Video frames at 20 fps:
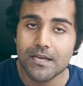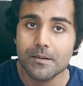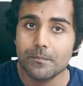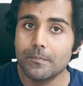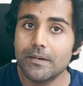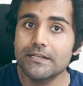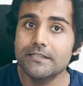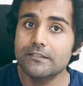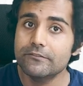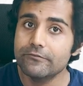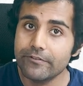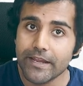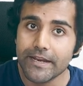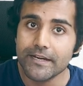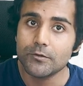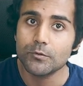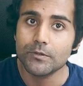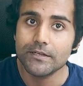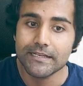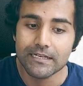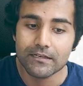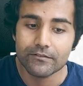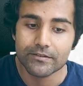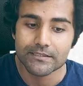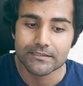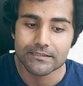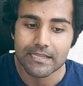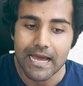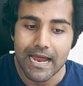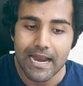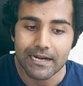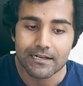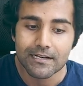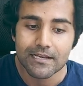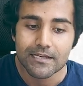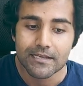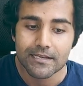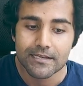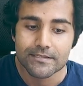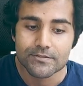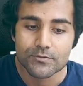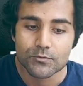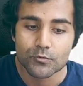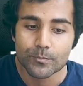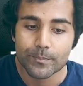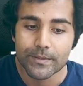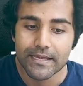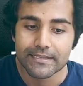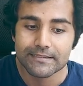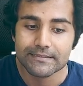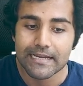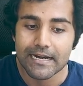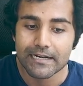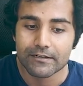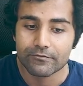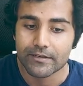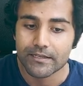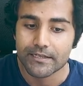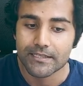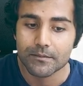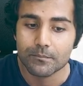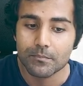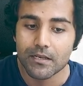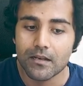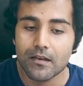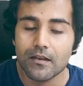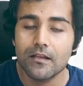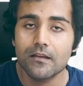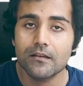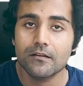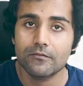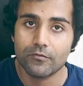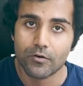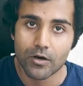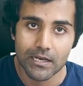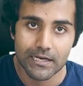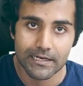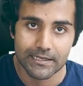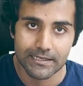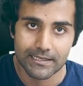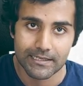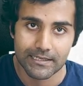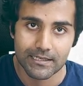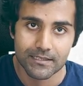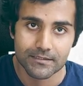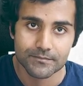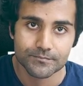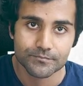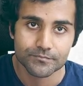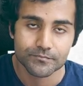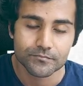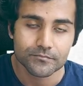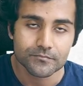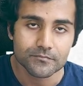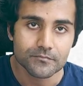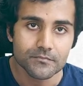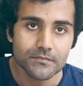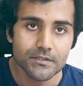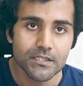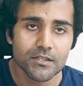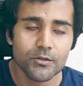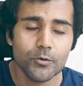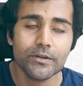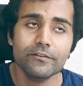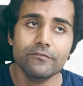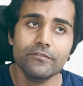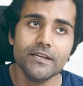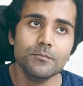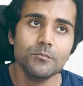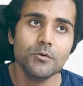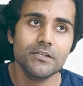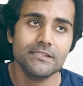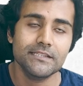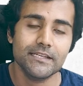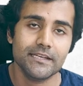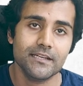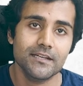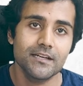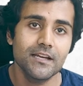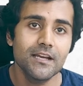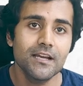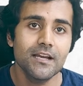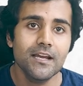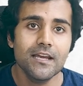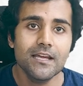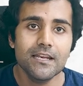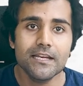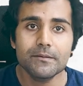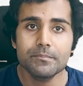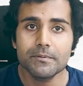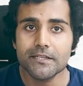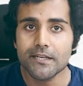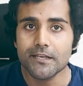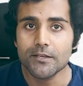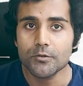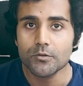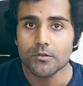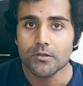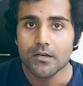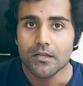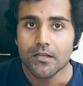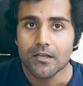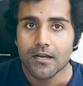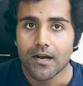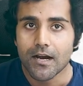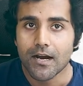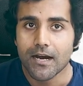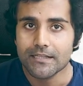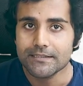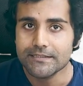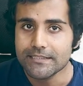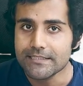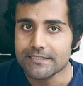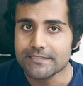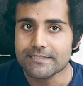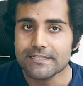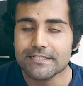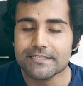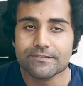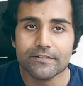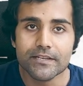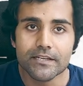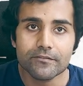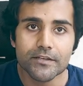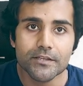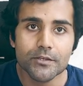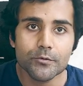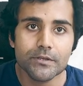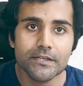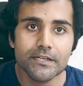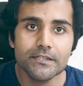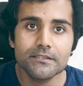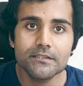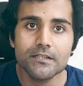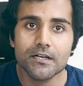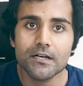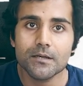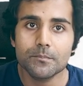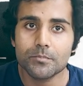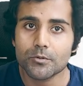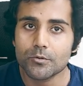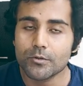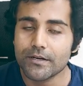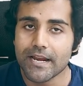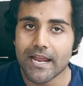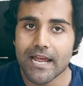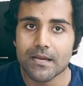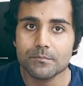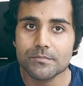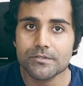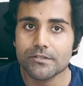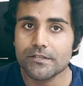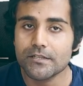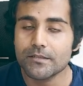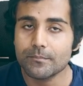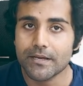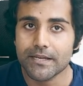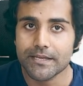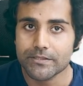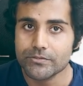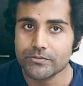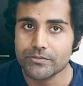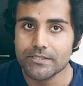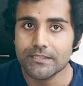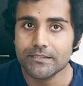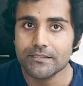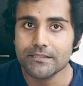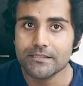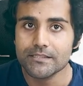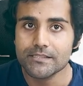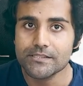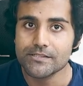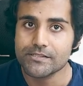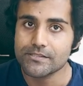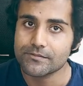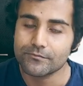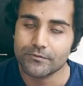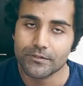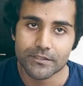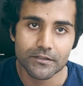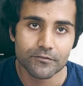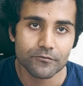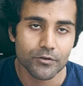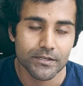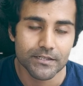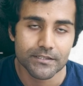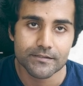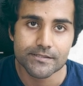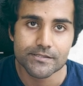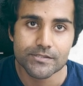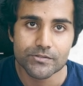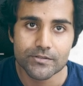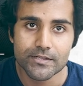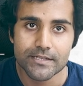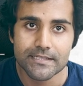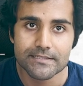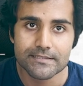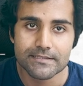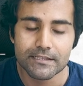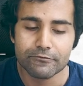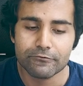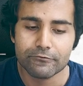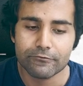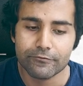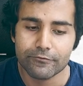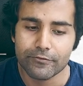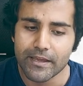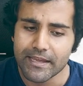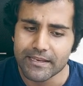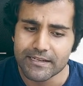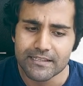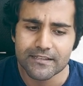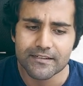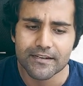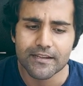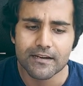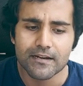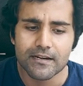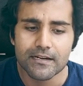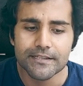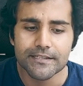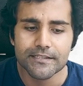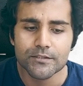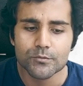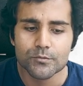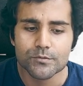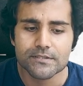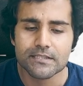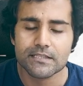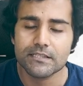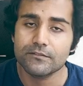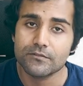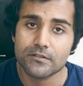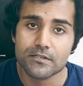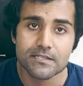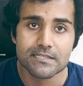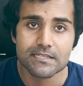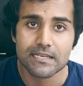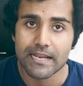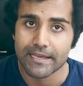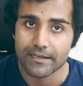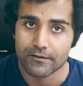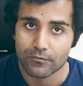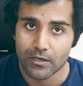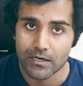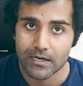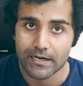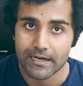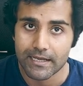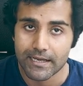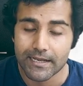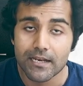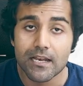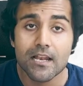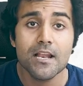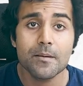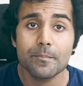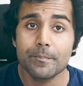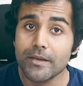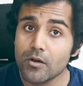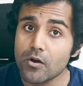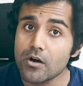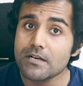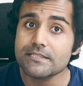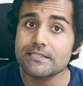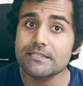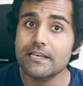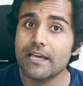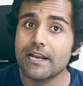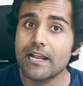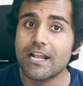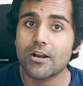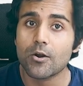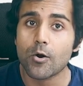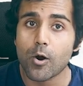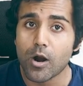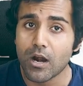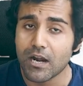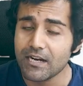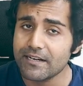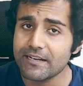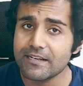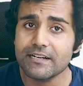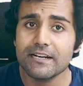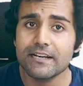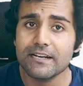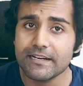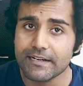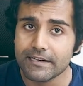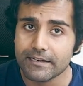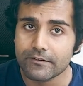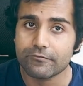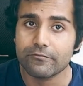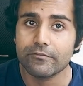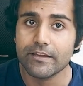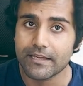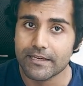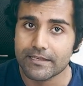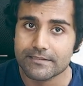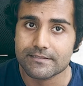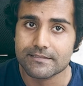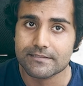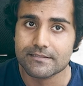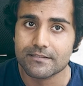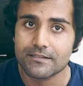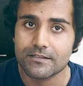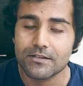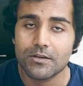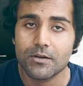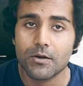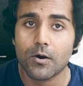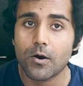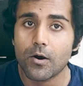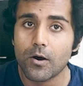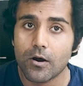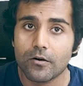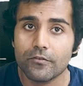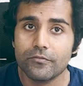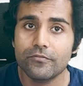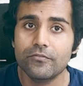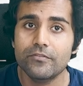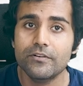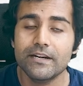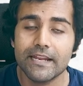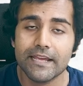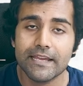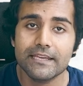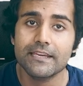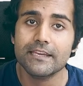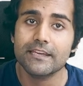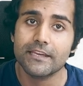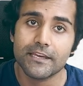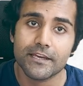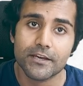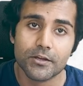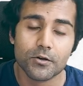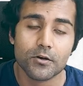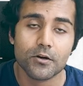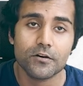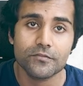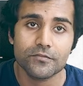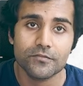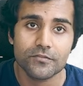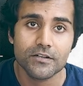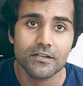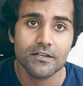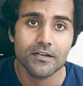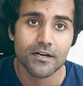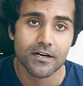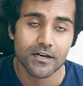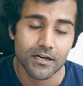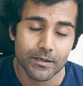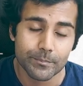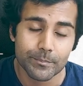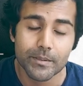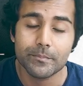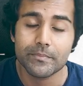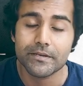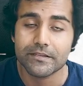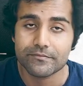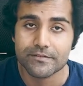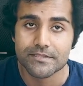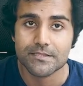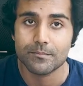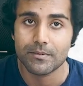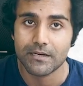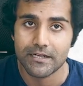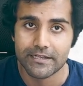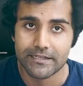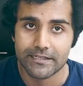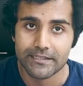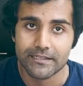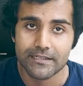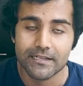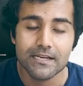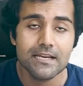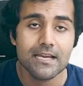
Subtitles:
But the way to deal with that is to make that variable volatile. Okay, one more thing. Let me tell you, these days, whenever you read the programs written by engineers working for industries, they very rarely use keywords like volatile because there are alternate ways of taking care of memory visibility.